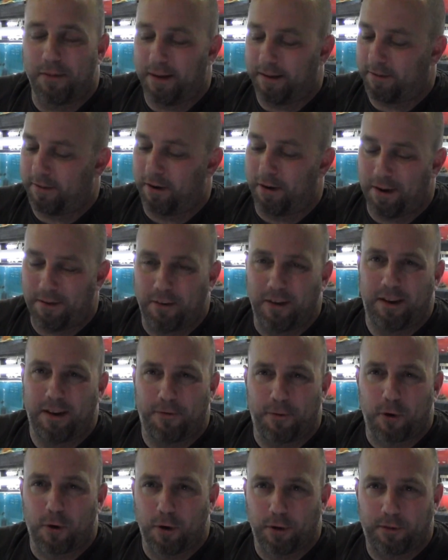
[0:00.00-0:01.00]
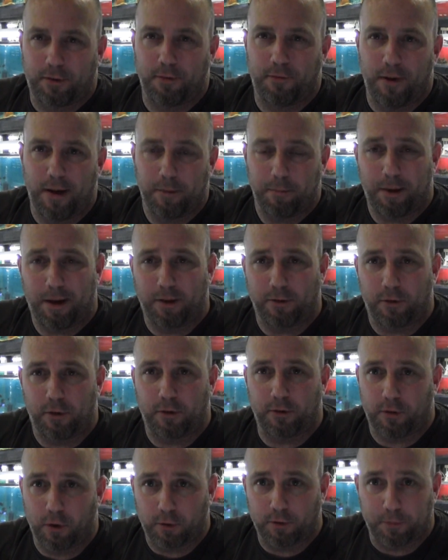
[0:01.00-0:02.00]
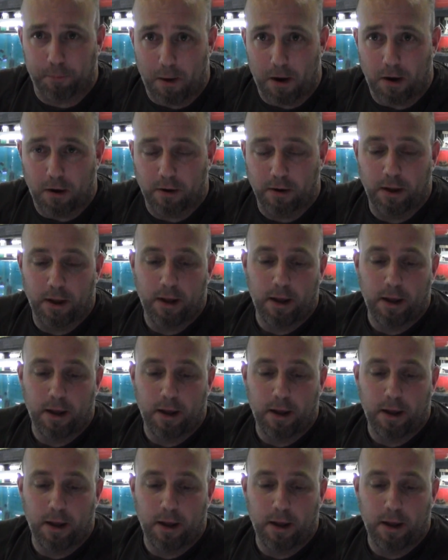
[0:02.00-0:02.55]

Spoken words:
that they're even difficult to vent because they're so small.